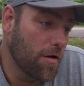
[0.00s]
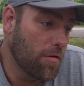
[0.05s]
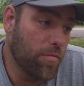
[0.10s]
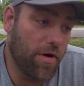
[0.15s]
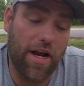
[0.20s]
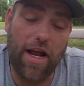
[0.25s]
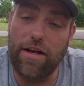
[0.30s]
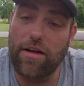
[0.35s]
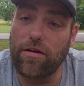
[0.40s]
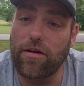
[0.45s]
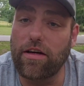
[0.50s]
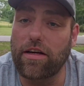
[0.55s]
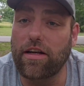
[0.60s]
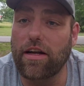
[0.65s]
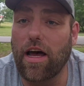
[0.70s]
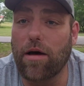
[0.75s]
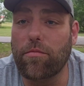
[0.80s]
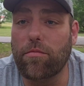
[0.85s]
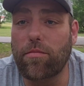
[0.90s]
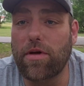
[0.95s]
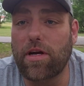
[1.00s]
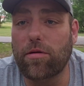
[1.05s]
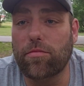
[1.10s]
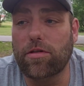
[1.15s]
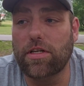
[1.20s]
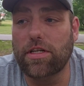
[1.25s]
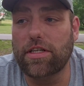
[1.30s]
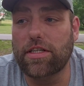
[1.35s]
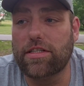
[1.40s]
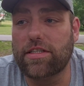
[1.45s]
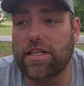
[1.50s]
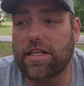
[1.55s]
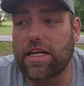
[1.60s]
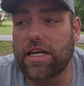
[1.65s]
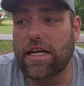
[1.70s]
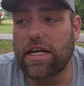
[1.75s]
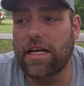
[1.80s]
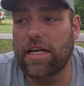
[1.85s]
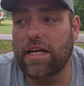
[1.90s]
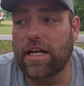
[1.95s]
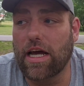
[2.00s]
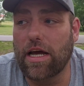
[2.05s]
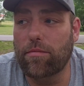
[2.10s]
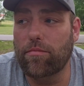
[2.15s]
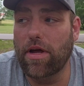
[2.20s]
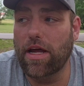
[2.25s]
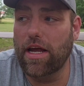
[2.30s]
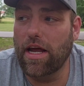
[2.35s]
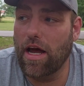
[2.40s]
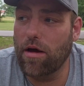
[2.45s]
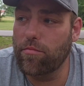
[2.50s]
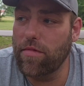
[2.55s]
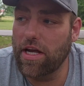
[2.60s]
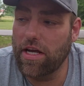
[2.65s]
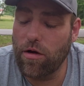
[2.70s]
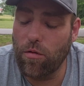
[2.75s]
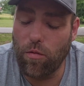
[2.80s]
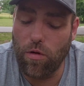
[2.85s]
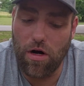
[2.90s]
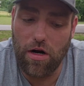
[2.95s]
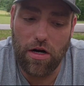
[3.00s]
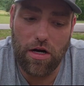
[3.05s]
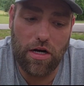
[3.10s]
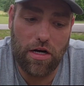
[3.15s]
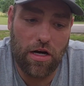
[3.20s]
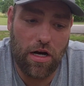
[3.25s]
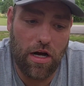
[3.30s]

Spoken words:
But I do it. I'm a minimalist, and I make it work.